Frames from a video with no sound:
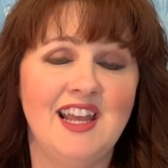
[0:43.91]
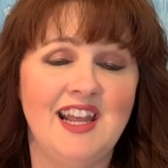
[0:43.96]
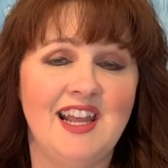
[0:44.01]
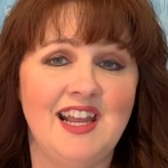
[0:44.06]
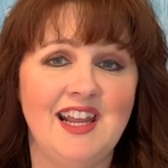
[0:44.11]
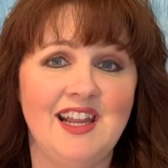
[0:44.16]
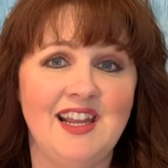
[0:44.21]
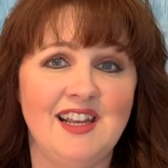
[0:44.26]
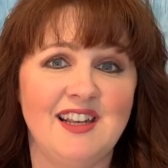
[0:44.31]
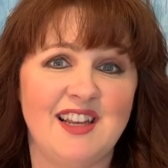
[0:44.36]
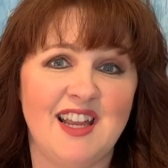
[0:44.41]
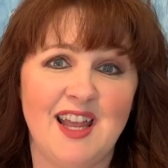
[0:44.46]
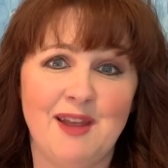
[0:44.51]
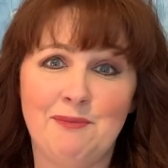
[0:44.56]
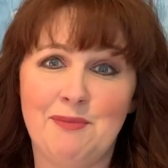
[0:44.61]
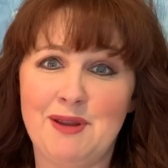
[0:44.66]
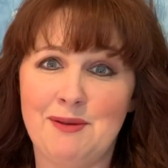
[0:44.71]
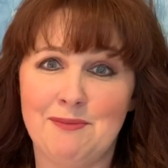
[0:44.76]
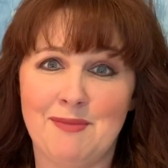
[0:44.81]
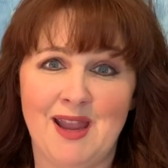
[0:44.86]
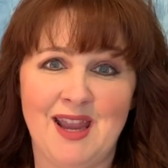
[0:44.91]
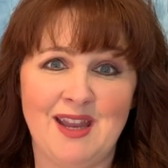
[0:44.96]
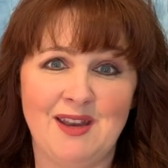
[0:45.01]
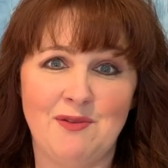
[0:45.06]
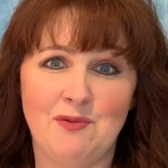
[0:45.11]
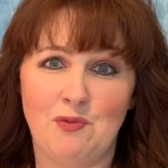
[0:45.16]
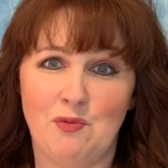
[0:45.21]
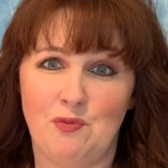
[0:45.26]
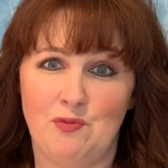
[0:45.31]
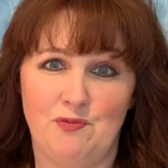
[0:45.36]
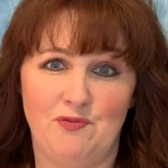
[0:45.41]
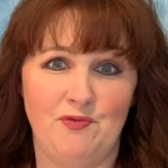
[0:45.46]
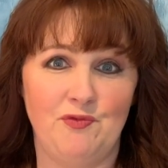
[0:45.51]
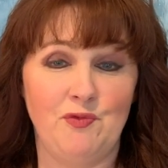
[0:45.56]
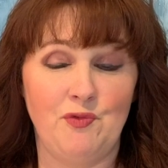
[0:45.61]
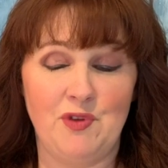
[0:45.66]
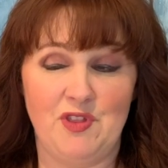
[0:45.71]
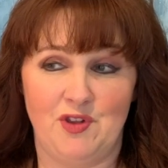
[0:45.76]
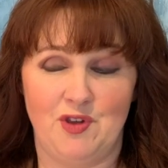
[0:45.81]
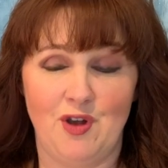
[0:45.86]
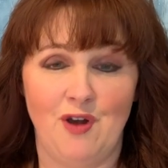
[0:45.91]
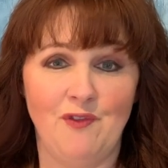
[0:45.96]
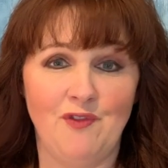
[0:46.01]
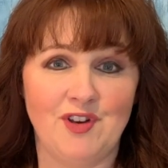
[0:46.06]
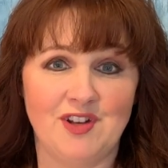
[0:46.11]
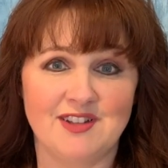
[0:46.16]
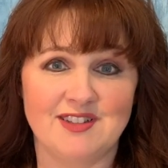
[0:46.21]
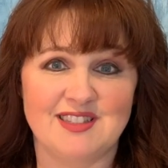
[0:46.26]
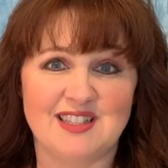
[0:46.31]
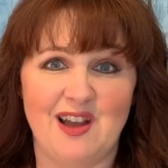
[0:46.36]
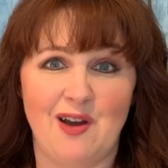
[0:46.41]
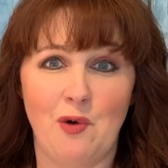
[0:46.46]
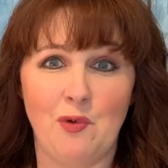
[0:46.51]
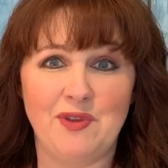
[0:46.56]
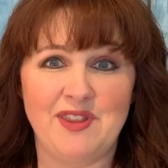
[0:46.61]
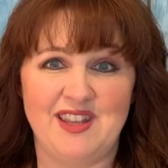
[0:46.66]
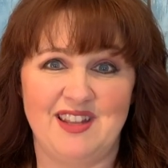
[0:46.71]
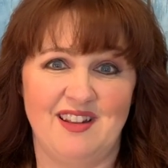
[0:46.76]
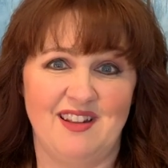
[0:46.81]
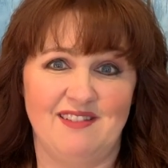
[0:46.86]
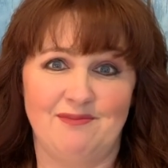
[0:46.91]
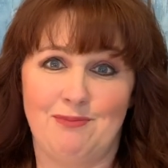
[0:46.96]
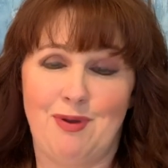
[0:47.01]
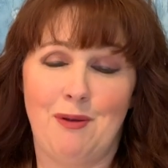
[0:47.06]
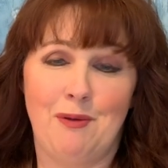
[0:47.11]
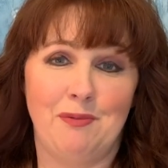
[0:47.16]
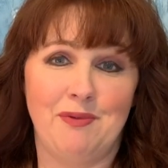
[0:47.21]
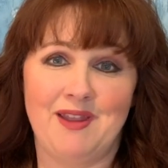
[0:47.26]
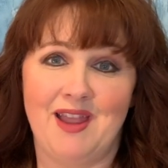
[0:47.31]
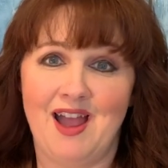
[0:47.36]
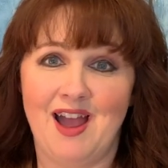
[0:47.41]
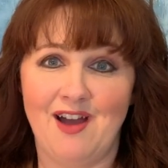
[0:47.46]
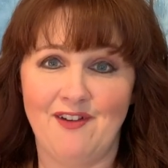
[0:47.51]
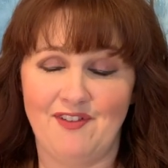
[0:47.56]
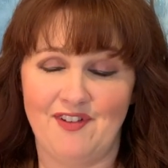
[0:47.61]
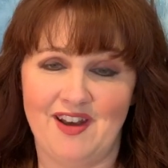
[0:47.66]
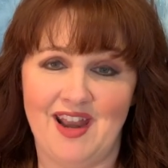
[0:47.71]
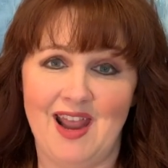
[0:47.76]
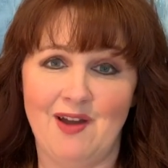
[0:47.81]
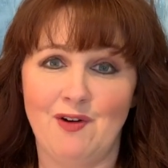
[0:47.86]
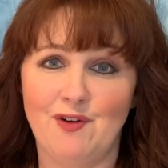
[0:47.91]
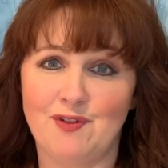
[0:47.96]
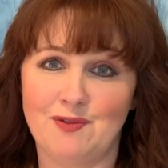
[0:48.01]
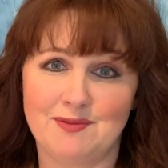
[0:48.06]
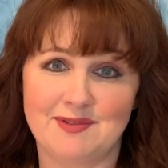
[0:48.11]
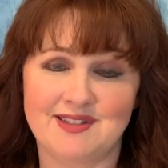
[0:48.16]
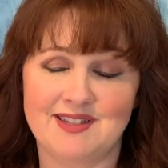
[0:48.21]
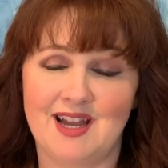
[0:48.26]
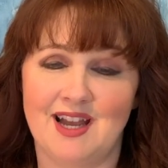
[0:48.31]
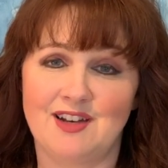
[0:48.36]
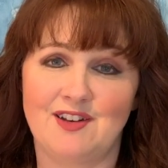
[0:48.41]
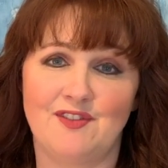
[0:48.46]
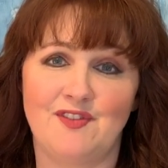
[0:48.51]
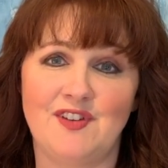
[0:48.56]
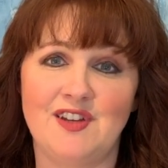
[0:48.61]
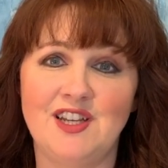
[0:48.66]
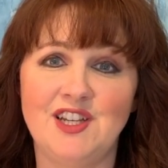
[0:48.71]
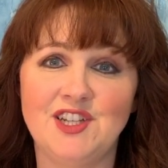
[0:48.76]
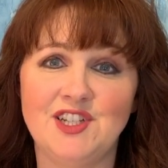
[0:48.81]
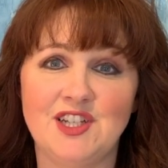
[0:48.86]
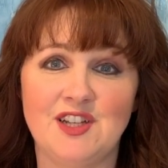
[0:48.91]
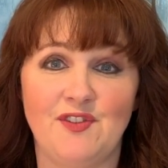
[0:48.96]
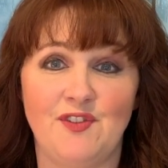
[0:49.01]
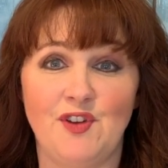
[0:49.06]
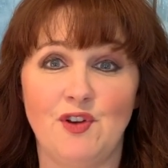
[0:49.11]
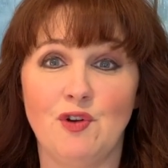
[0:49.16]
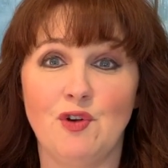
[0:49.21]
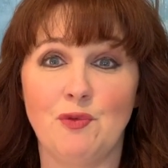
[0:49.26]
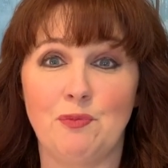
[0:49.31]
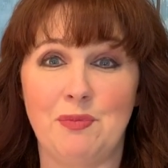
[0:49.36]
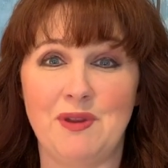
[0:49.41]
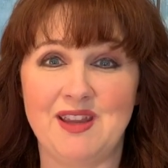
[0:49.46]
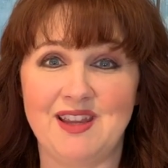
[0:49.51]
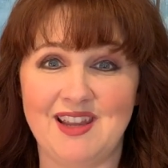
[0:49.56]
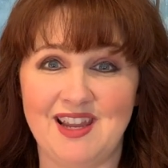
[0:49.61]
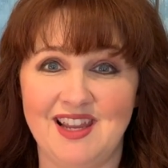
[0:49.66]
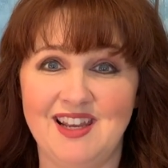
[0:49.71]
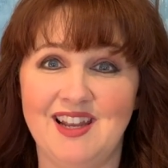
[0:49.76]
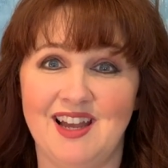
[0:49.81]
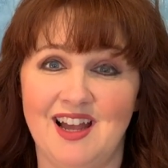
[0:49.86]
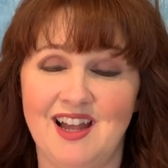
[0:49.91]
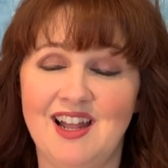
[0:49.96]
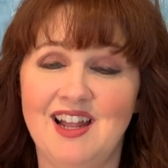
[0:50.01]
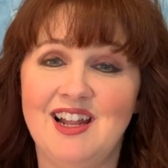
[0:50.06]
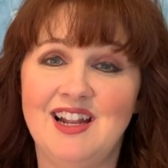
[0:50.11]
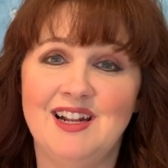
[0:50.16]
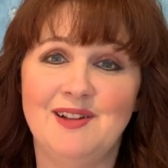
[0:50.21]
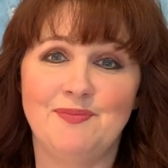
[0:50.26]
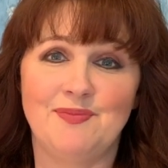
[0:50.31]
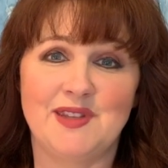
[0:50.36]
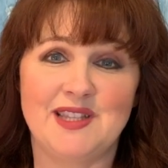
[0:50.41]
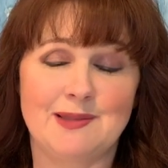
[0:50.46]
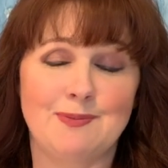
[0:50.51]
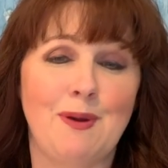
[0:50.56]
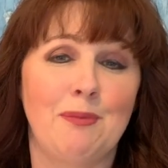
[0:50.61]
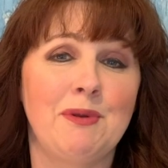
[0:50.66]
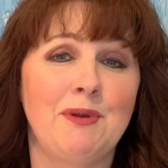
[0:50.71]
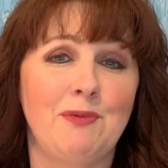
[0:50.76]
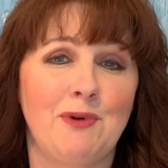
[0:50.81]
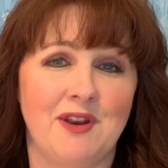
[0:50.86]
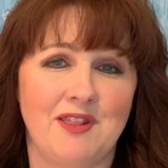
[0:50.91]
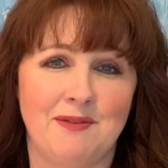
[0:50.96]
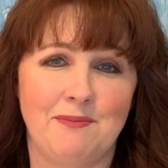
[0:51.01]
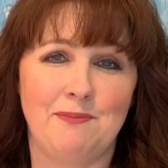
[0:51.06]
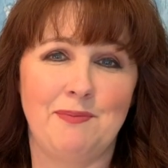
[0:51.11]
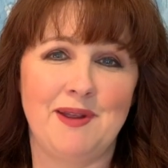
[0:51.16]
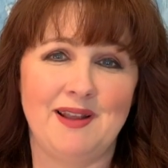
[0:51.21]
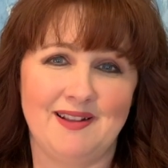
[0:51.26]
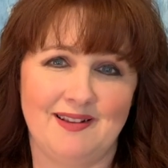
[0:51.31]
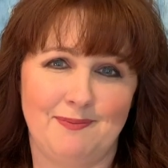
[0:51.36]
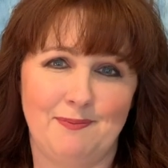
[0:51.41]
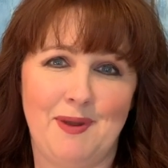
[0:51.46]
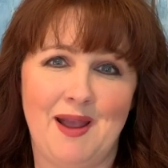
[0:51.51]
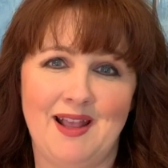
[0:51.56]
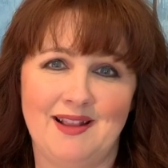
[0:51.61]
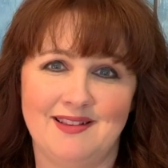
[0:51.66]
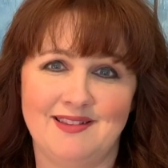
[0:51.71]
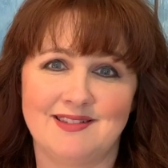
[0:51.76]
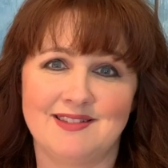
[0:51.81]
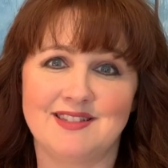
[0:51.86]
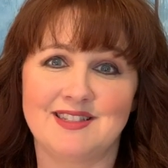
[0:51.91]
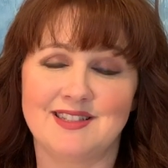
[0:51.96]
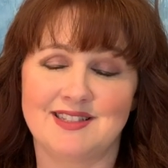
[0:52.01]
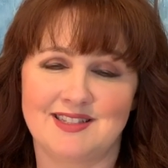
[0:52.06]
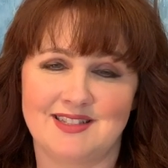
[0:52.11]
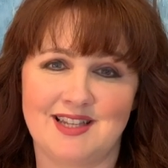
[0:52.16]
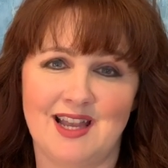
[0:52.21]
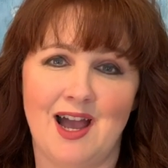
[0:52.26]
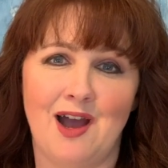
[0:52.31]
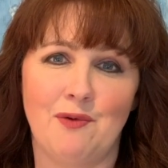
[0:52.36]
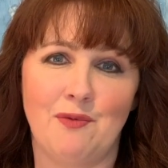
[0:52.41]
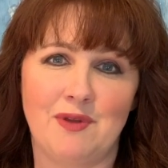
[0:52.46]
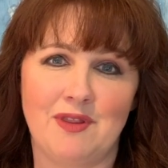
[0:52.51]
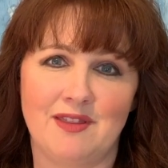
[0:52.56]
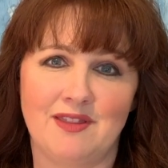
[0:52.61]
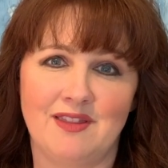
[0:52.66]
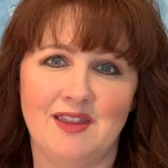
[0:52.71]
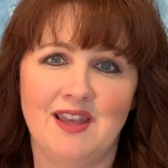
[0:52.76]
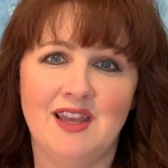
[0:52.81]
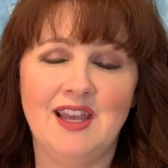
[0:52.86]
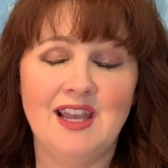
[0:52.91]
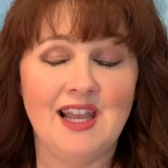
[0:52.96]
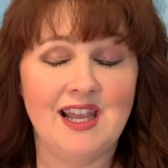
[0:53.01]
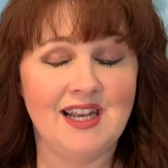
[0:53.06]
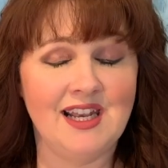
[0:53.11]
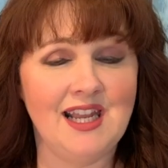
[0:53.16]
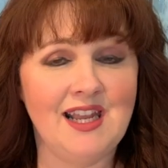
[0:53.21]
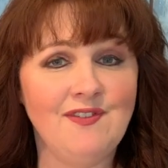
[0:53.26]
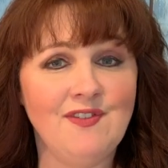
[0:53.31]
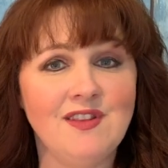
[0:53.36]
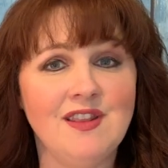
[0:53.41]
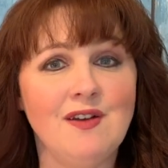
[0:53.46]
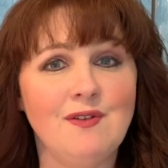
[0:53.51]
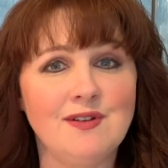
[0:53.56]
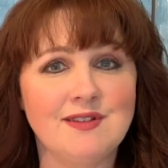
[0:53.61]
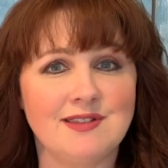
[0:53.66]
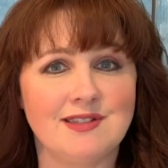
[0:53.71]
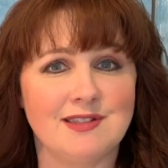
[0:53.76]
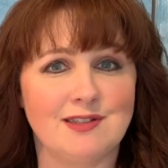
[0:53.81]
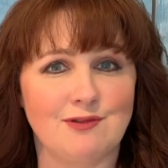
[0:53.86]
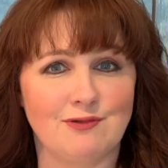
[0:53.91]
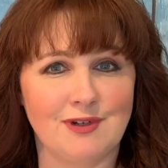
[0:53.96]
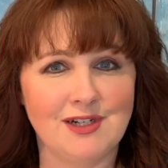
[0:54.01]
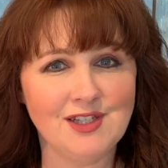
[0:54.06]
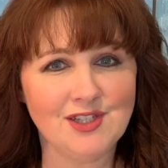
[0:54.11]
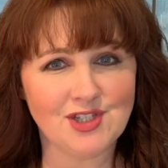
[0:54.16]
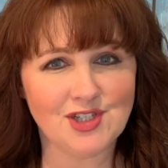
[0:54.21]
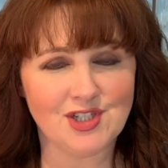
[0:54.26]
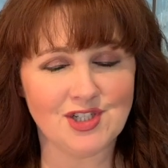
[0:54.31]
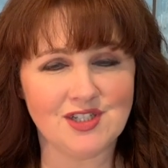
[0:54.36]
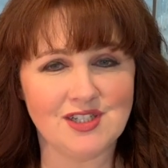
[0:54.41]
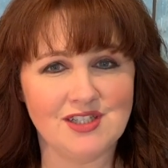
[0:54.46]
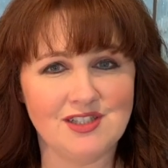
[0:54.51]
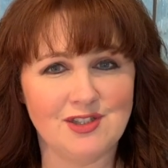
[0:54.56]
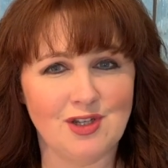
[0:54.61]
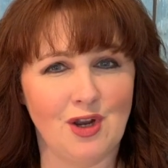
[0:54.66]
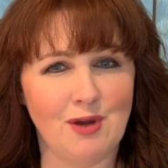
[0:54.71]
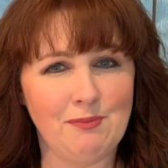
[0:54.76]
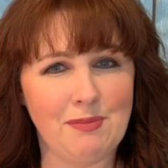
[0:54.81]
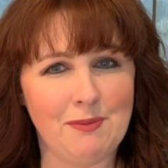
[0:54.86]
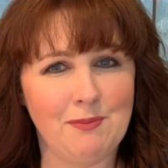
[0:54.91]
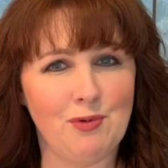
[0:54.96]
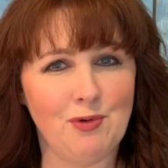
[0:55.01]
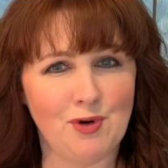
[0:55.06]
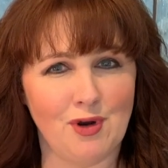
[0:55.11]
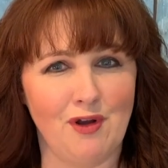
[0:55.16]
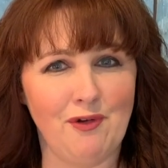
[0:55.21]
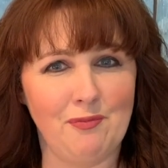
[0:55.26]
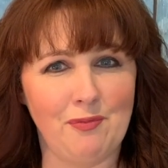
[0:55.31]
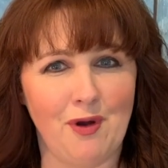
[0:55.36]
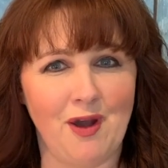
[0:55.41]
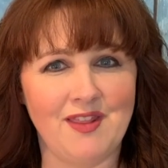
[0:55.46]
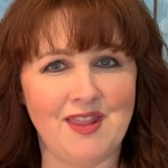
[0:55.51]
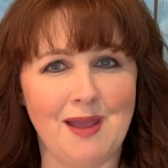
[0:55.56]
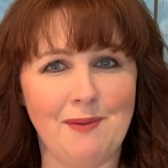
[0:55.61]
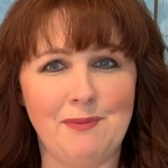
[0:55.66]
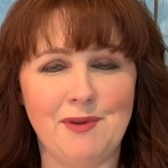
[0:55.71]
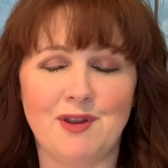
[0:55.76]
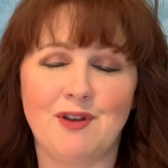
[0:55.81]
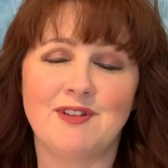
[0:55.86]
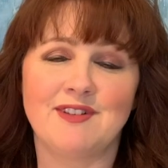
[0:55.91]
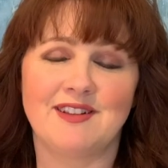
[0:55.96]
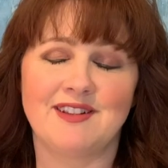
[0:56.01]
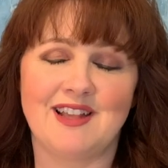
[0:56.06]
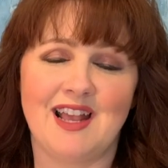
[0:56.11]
It can be made with a confidence sole within probably half an hour from start to finish. If you're a beginner, it's probably one of the best patterns to start with. And even though it's stretch, don't be put off by that because